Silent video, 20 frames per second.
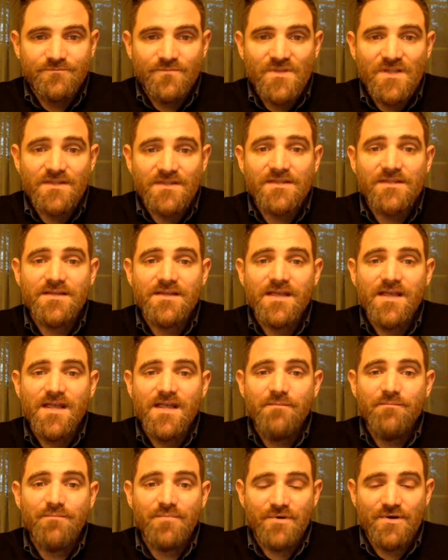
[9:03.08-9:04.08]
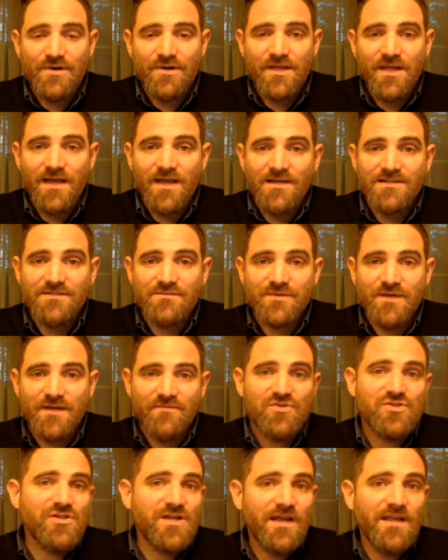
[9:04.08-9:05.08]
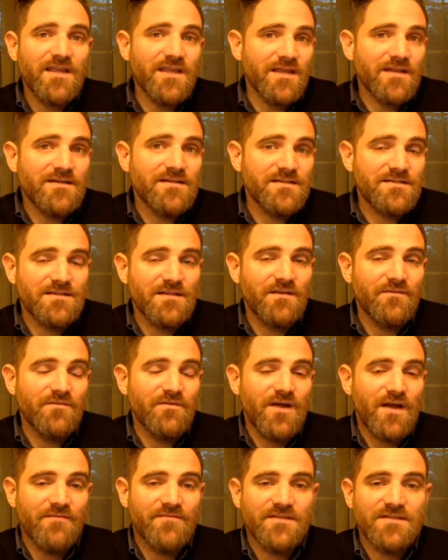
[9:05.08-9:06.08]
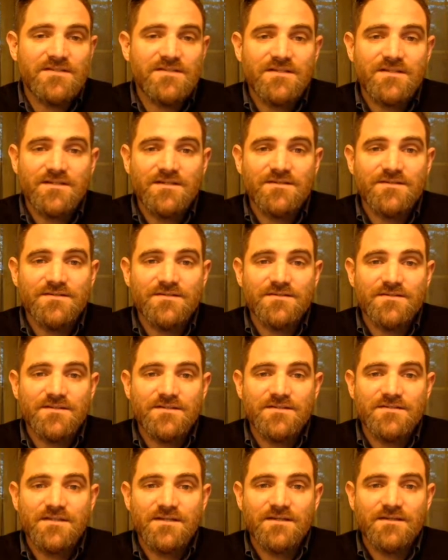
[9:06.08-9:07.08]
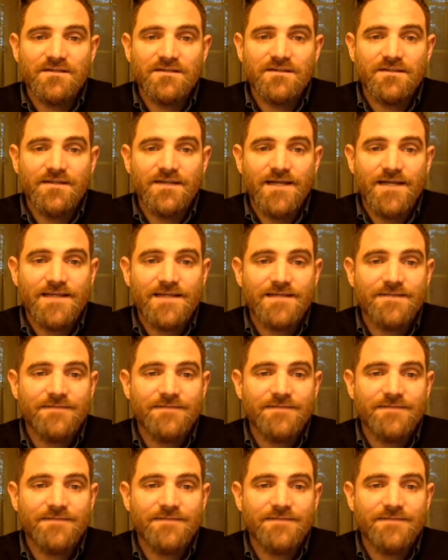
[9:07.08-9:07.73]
Then the game book has a way of checking to see if you have these skills. So let's take a look at that.